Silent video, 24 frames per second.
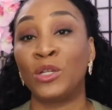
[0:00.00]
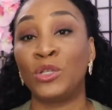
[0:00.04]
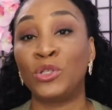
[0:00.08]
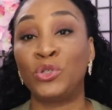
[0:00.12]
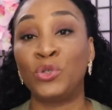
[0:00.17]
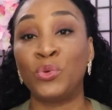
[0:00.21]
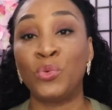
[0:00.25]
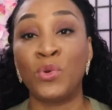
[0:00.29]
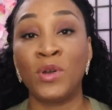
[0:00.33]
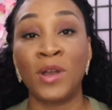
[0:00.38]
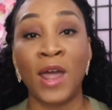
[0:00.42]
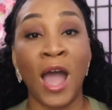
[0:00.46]

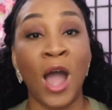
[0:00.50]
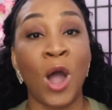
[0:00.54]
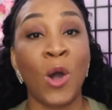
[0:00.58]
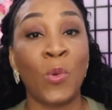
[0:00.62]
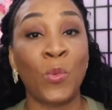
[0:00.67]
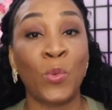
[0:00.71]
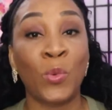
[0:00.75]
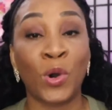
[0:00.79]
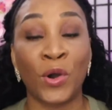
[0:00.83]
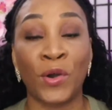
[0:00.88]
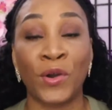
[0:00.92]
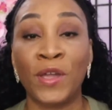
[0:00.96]
Do
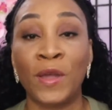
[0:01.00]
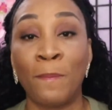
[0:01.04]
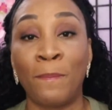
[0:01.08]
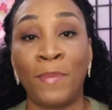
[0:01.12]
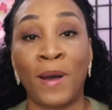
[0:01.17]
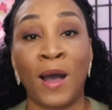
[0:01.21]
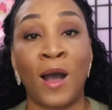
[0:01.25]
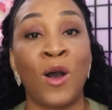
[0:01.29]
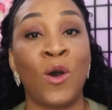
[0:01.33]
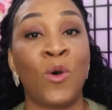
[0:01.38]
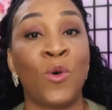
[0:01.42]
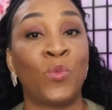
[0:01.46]
not worry
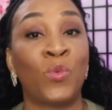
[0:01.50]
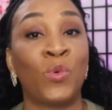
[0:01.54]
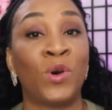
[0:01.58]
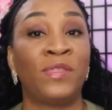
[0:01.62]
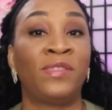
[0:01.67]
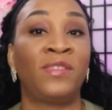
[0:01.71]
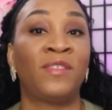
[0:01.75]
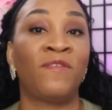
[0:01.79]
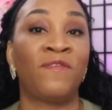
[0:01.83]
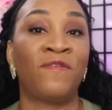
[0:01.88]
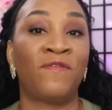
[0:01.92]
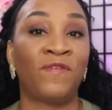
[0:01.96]
about
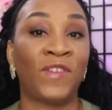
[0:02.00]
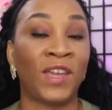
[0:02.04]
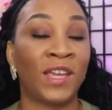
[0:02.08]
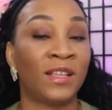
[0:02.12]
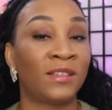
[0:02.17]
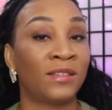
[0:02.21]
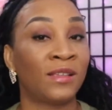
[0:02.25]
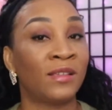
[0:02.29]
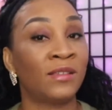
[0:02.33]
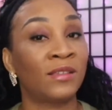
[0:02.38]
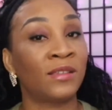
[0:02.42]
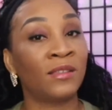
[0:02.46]
what the
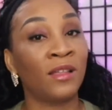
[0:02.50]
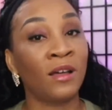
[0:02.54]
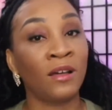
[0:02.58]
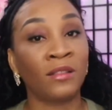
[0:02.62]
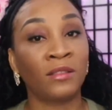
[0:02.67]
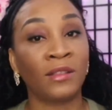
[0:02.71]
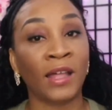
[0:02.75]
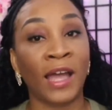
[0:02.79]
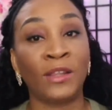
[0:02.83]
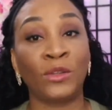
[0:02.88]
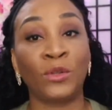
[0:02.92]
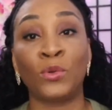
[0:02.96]
faces look
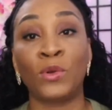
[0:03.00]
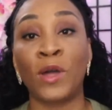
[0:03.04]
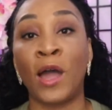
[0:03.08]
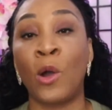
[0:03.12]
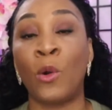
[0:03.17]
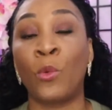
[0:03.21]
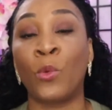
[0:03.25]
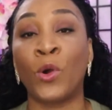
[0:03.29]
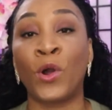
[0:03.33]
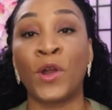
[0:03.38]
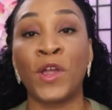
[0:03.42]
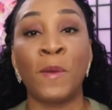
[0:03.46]
like. Do
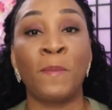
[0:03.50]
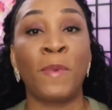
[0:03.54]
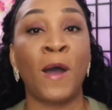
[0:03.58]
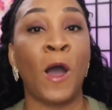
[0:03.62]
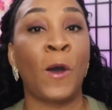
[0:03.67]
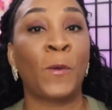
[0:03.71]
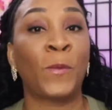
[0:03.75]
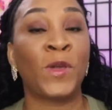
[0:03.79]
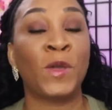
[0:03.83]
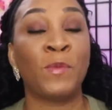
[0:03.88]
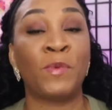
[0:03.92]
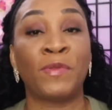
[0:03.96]
not worry
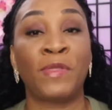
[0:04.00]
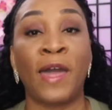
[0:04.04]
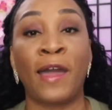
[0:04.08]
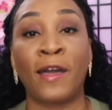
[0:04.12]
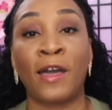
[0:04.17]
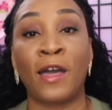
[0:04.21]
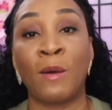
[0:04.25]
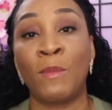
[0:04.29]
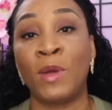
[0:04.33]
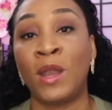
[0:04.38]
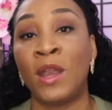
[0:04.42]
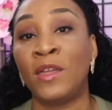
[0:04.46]
about people that
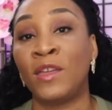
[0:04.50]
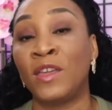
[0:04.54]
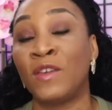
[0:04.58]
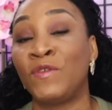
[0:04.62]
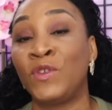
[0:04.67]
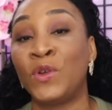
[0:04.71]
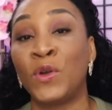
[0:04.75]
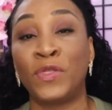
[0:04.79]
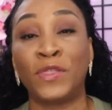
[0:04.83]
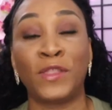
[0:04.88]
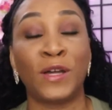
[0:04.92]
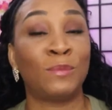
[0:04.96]
come in and give
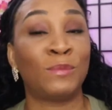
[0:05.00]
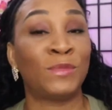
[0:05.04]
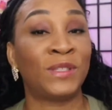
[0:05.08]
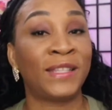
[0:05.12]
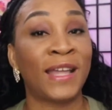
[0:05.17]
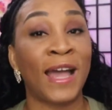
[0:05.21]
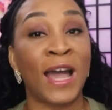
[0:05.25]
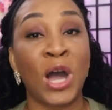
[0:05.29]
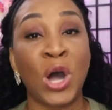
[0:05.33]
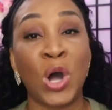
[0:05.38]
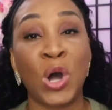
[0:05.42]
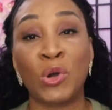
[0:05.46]
you a thumbs
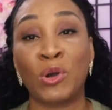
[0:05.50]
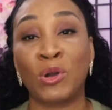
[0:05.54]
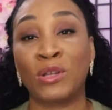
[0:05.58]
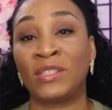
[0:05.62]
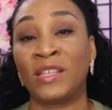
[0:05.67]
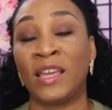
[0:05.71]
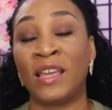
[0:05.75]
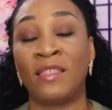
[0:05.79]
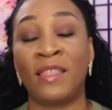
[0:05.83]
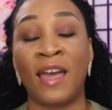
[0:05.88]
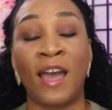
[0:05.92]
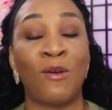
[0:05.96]
down or
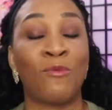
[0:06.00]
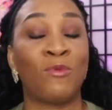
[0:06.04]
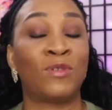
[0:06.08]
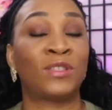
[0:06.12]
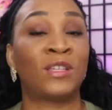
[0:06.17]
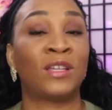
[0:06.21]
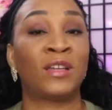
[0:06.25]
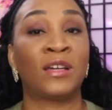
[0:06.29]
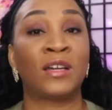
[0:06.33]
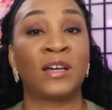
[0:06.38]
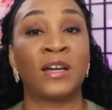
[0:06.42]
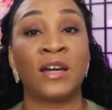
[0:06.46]
say that
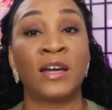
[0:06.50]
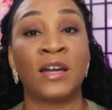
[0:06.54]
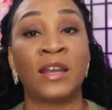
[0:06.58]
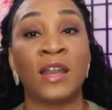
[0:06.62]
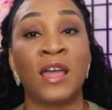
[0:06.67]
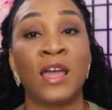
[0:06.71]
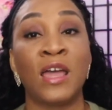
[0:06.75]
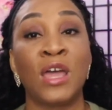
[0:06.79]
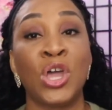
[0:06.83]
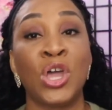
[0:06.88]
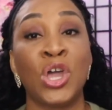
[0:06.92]
wasn't good.